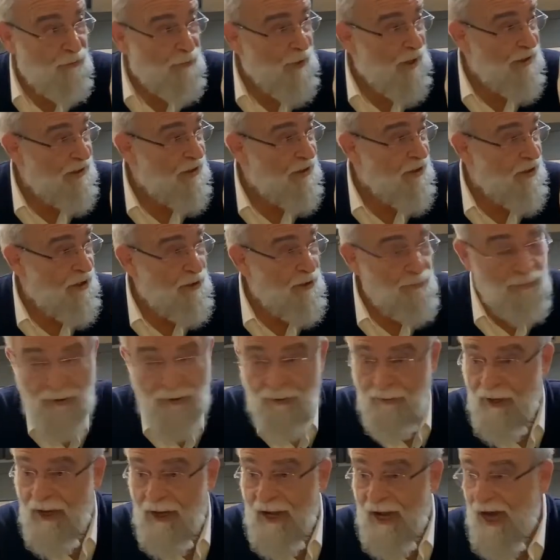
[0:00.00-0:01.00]
read in
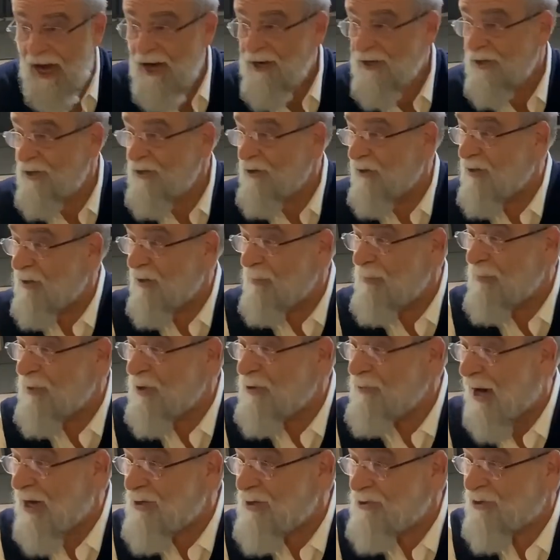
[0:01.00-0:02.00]
Hebrew, and you know the
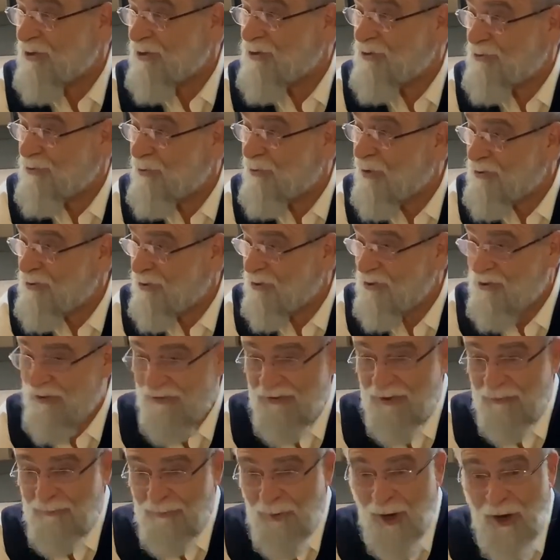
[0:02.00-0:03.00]
midrashic sources
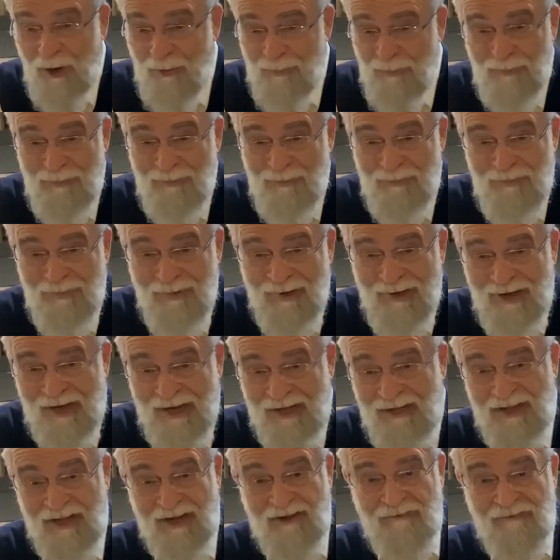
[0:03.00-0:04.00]
of the poem
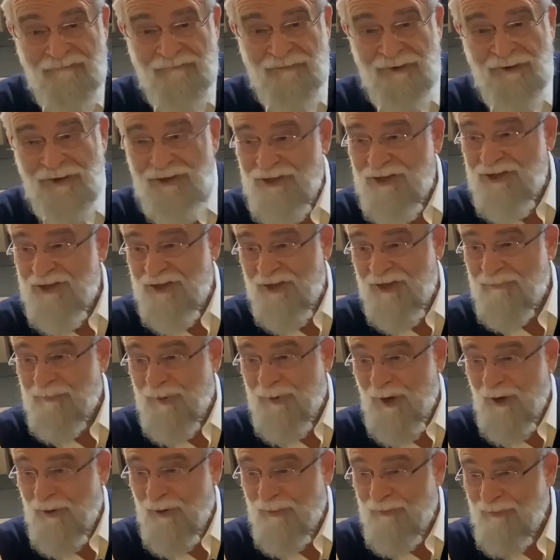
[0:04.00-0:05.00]
and the inferences of the
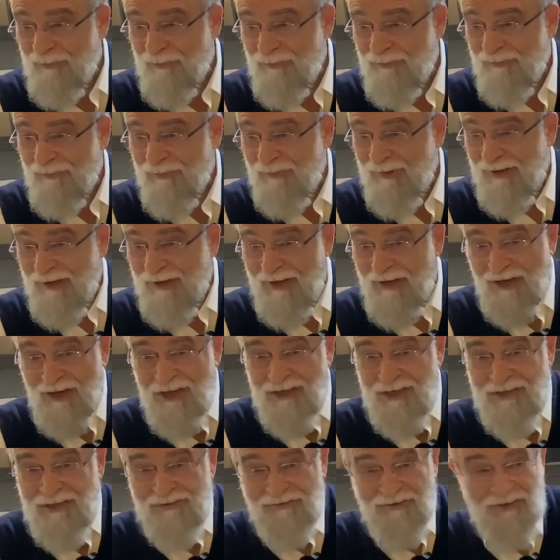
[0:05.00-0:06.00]
poem.
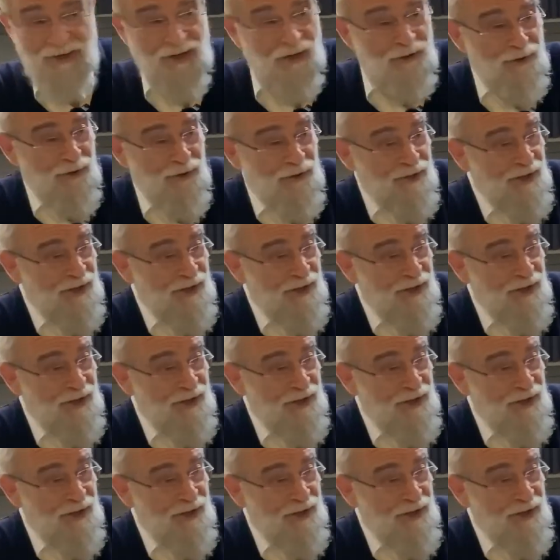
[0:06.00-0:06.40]
Because if you don't know